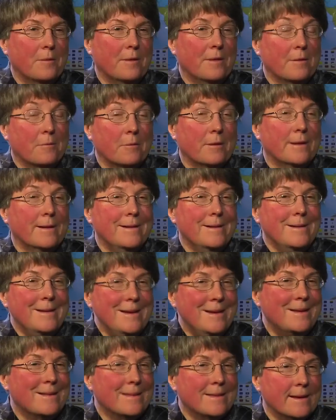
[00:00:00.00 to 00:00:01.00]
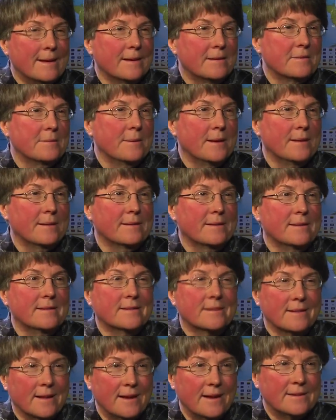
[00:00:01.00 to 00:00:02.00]
One of the really neat things about these
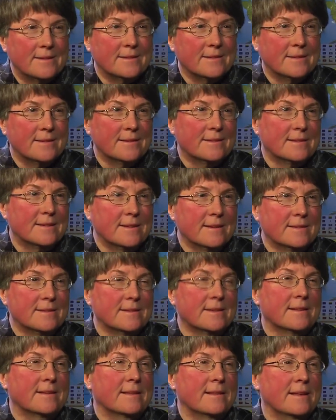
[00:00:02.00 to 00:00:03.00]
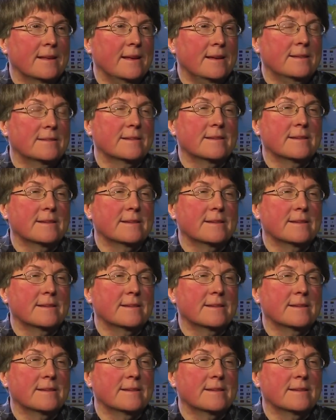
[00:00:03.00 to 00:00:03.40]
classes is that he's